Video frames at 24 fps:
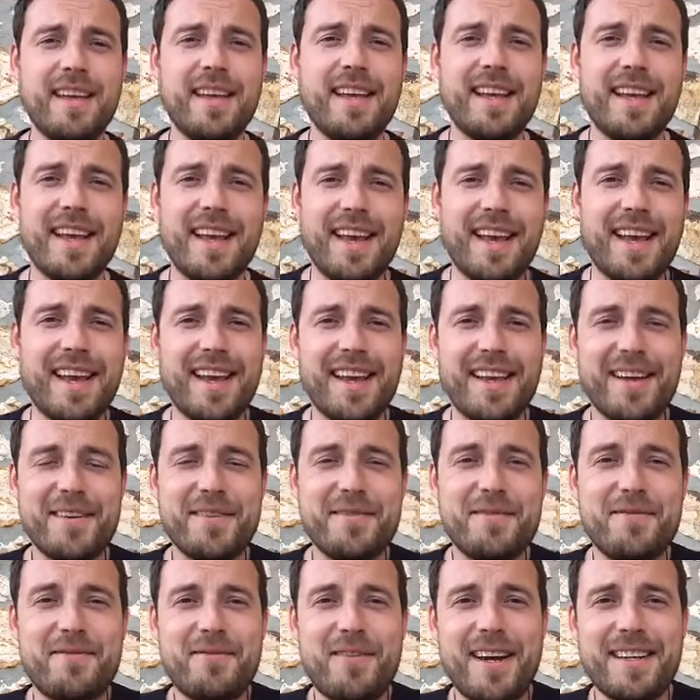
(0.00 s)
uh,
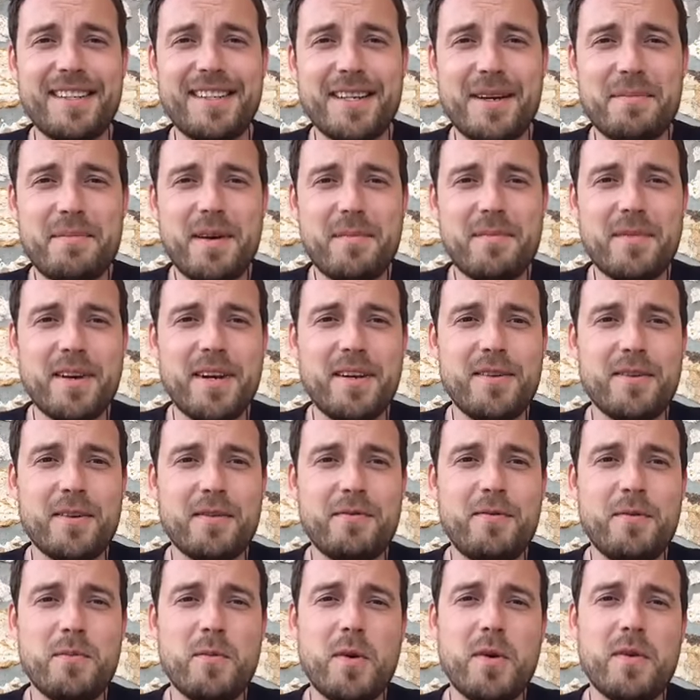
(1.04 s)
rises up. I'm going to do a few
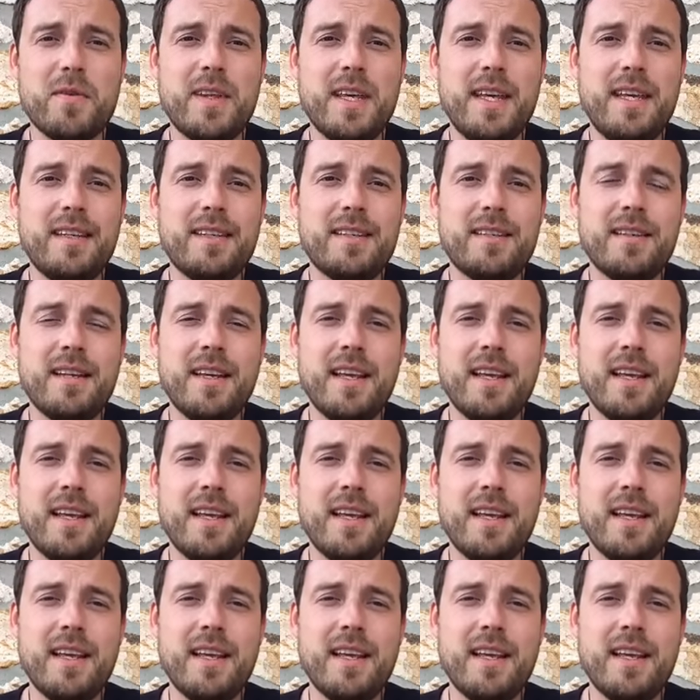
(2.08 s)
more of these